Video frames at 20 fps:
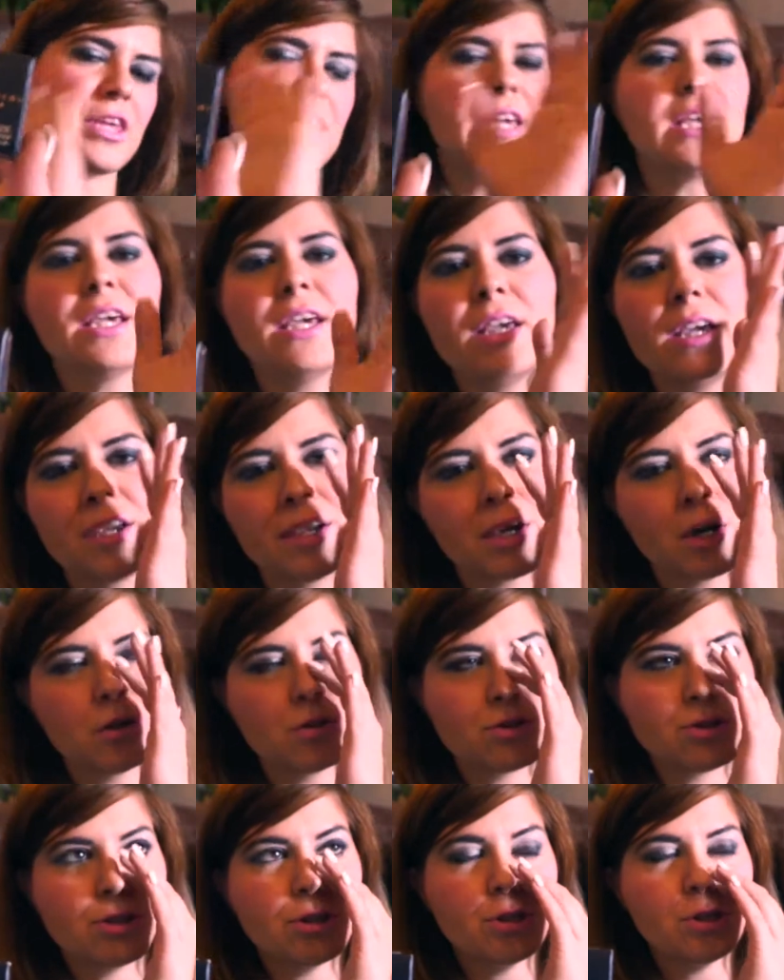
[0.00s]
the
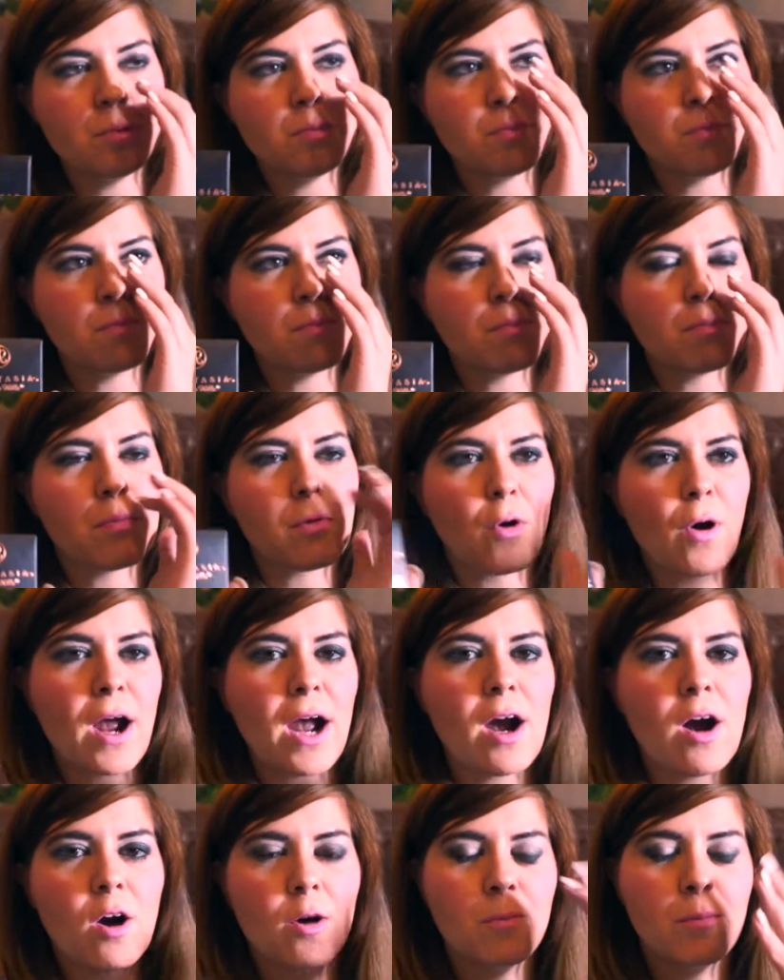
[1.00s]
go-to
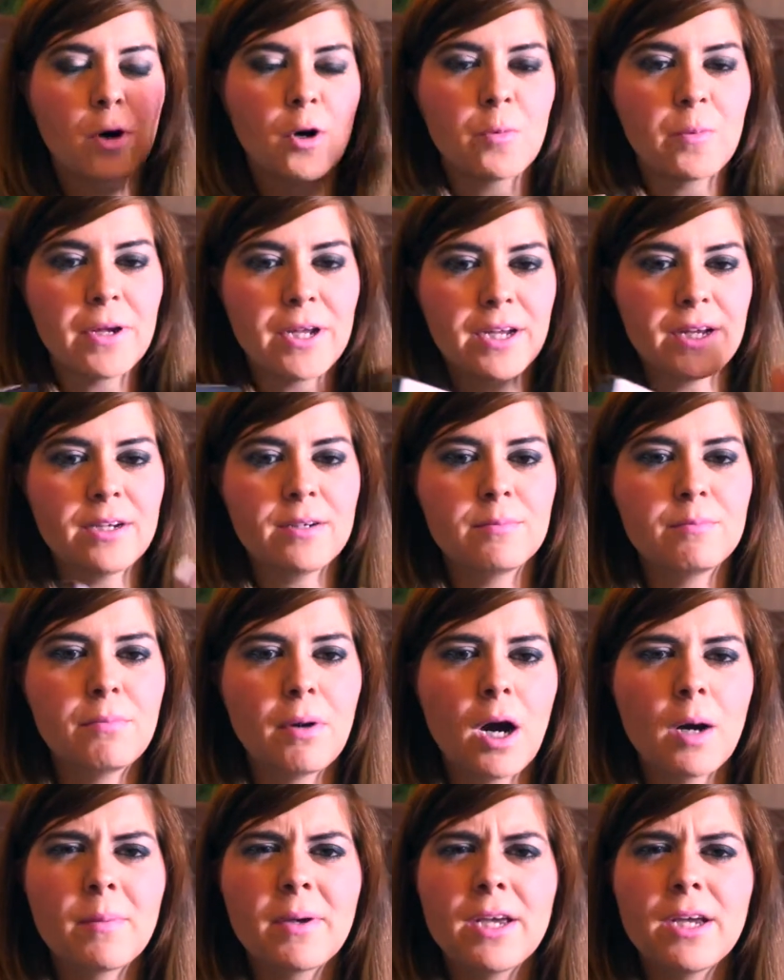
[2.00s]
brow pomade
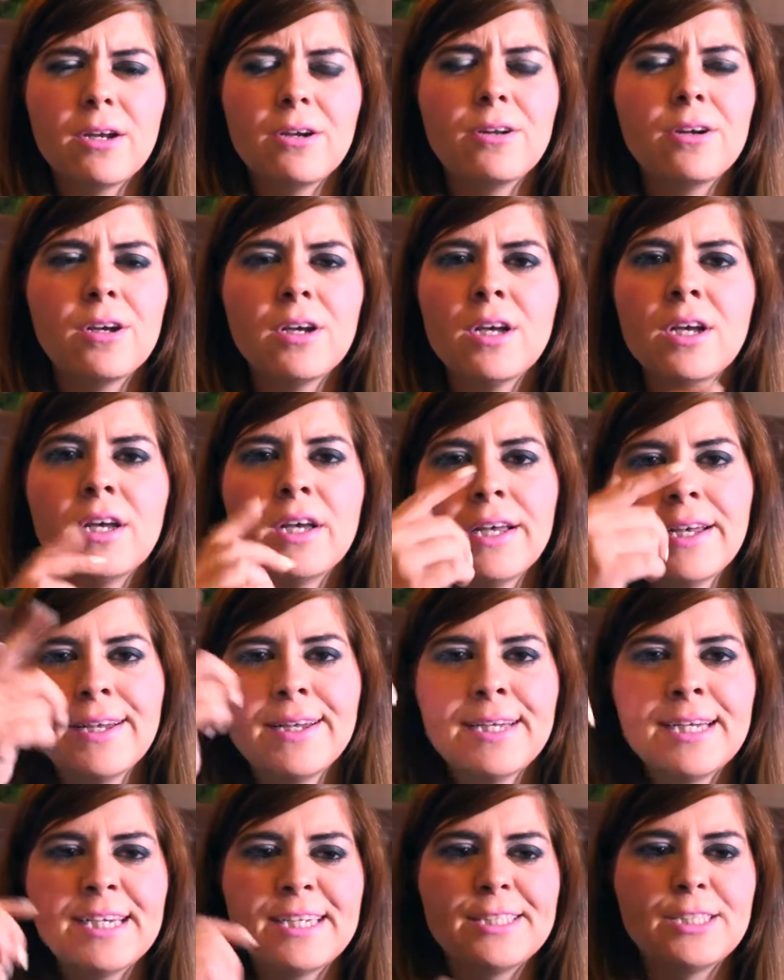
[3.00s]

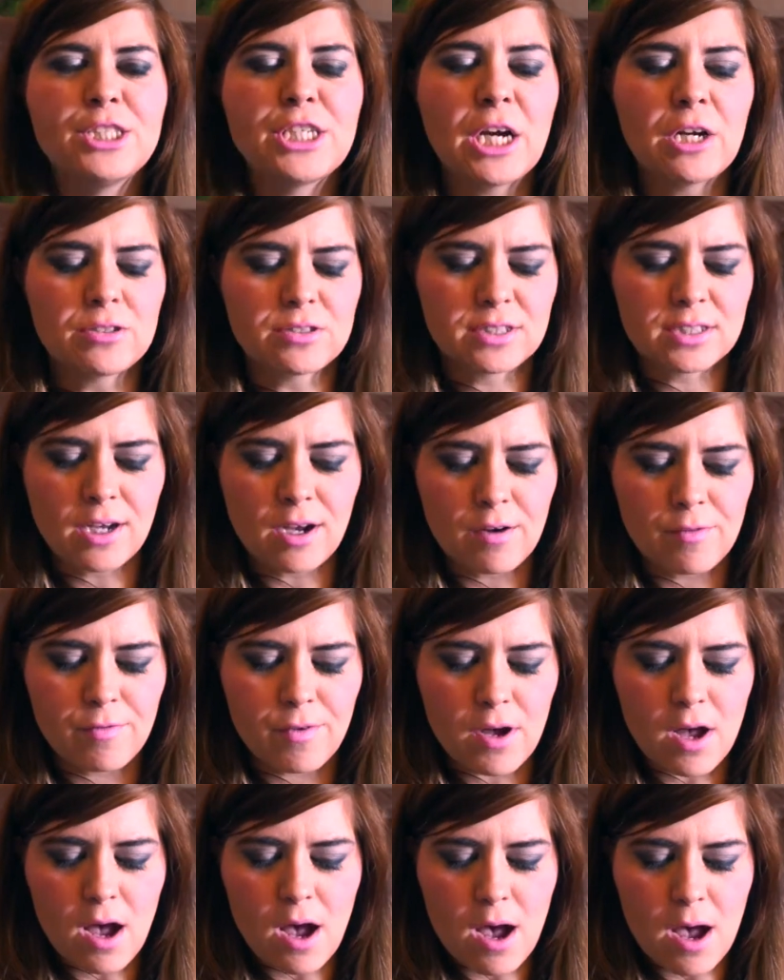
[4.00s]
gel stuff.
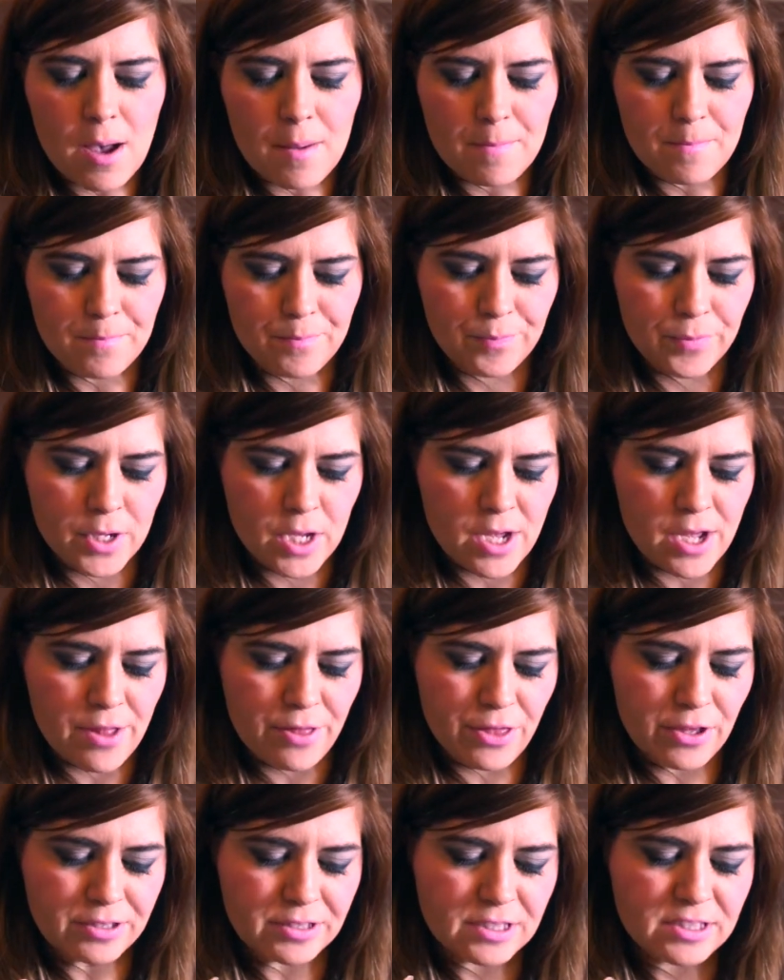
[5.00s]

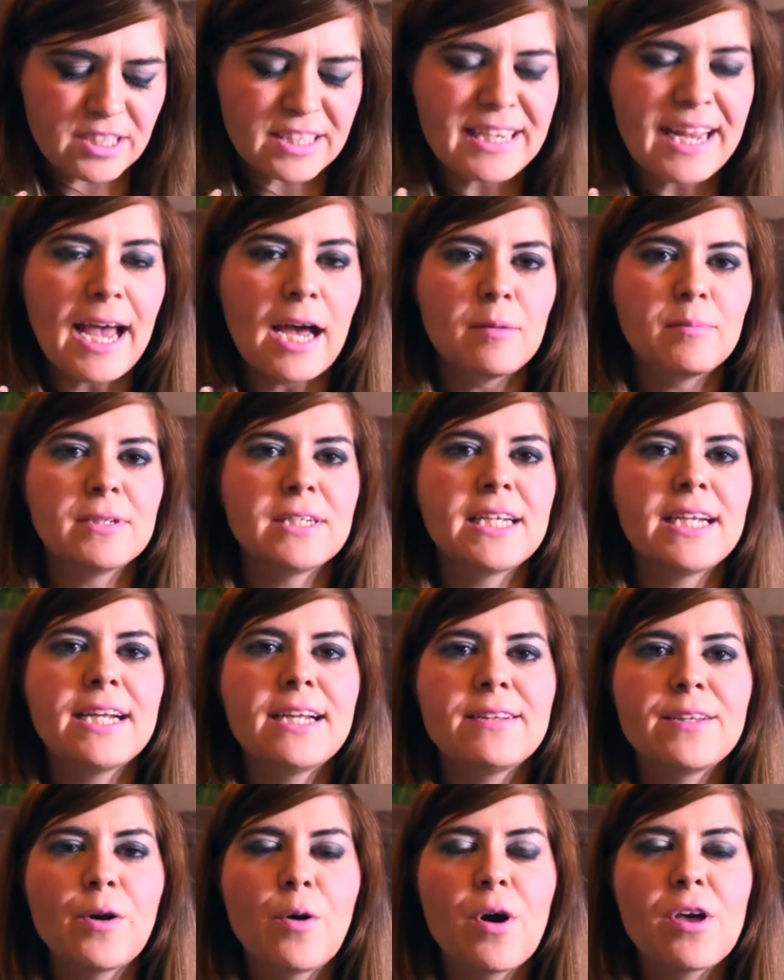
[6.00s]
This is an
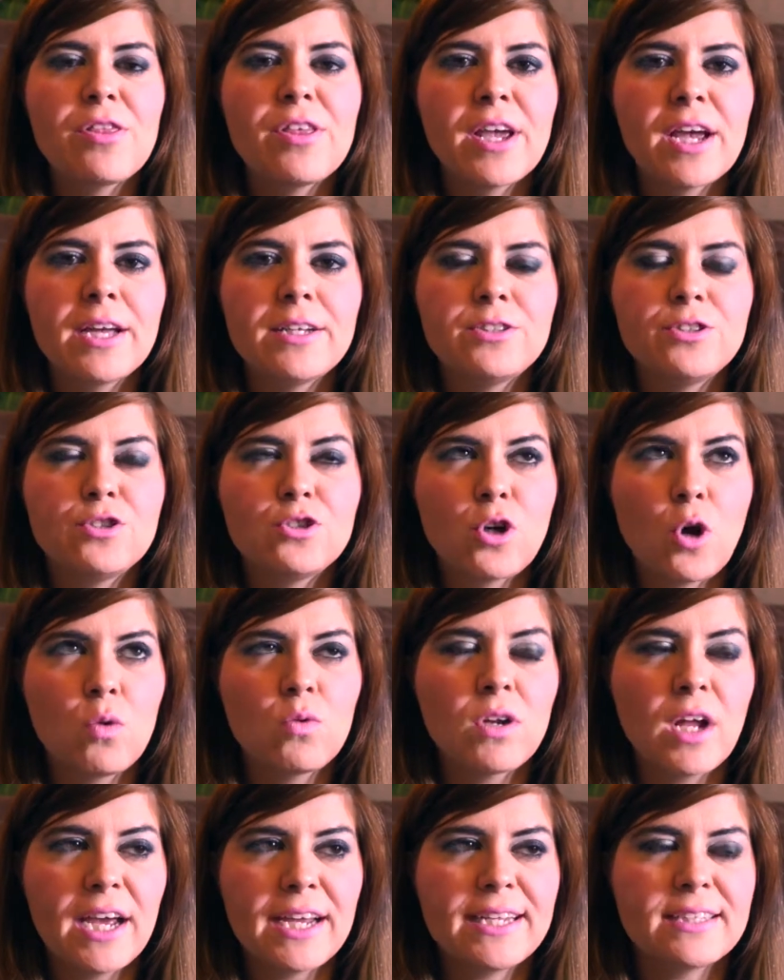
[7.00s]
ebony. The only thing I
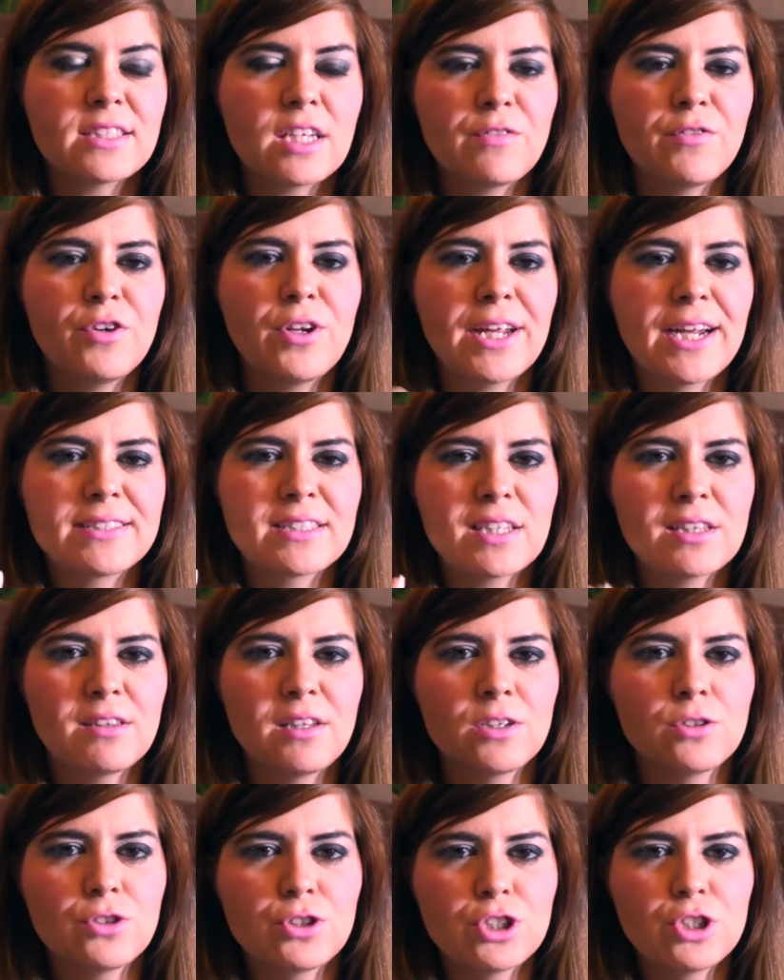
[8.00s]
don't like is I feel like it's a
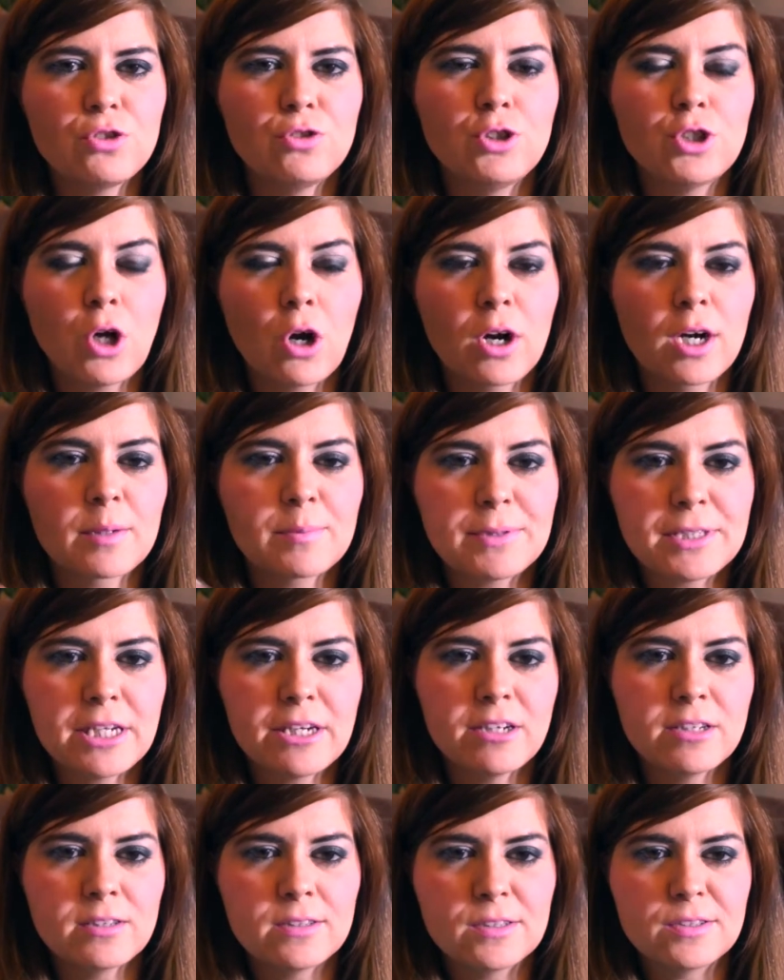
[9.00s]
little too dark,
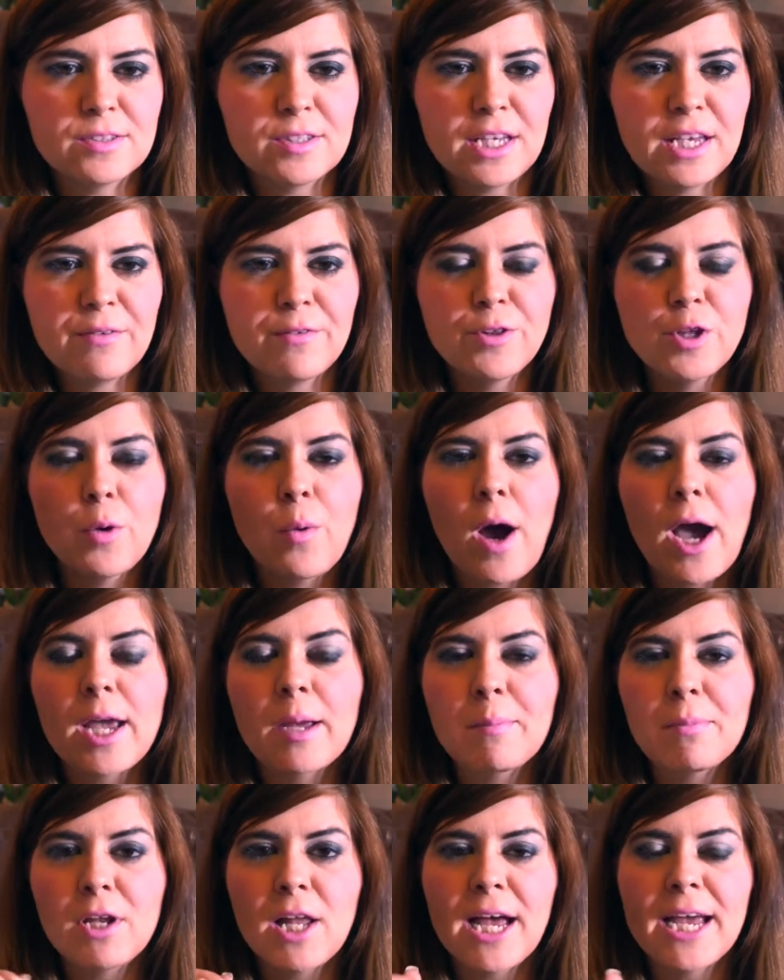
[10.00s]
because even though I
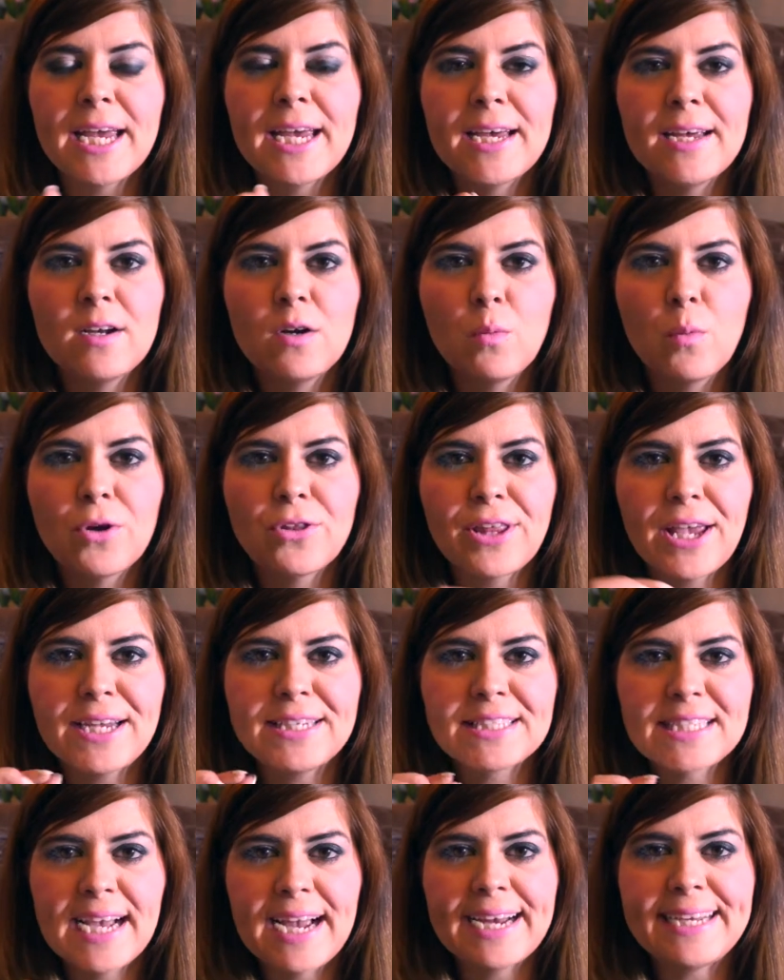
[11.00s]
apply it with
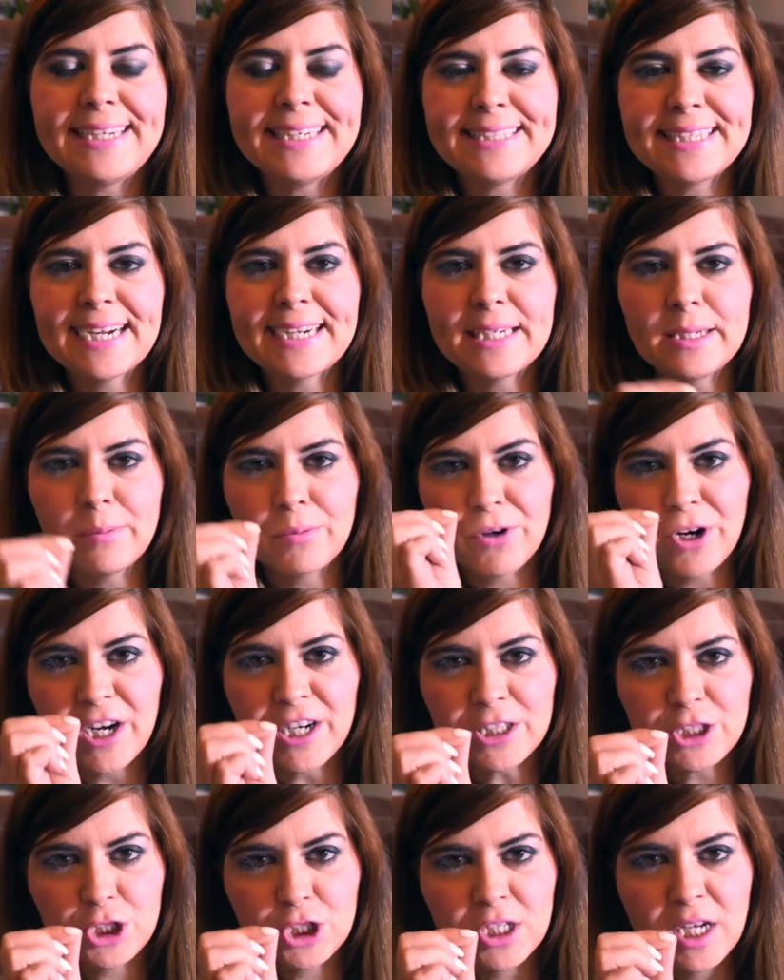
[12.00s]
a tiny
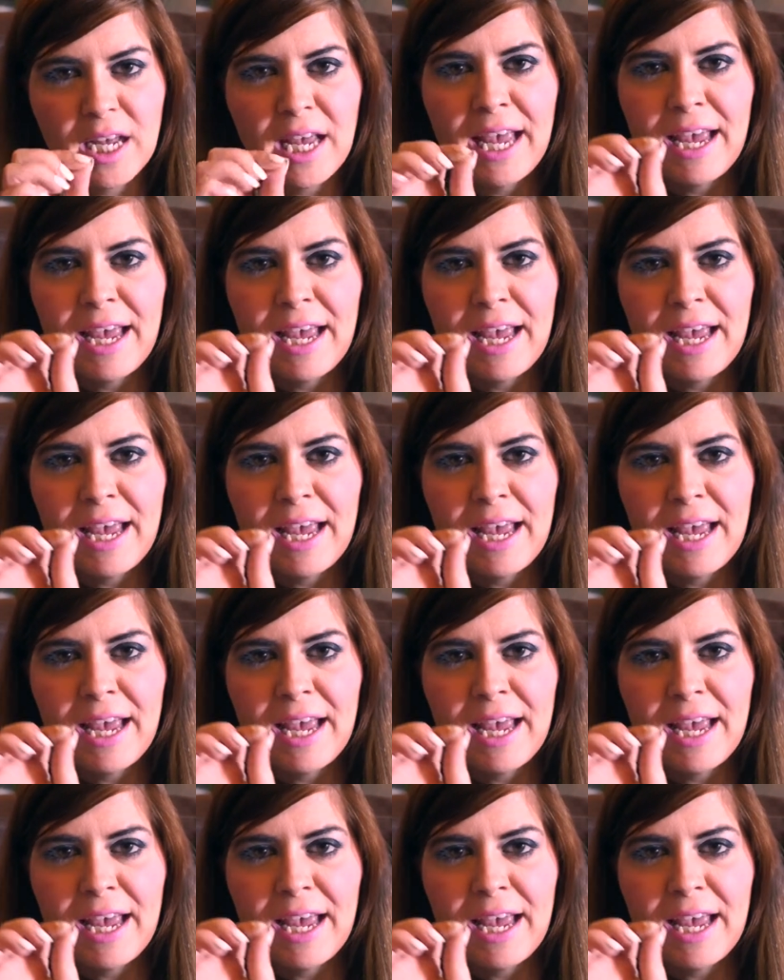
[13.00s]
brush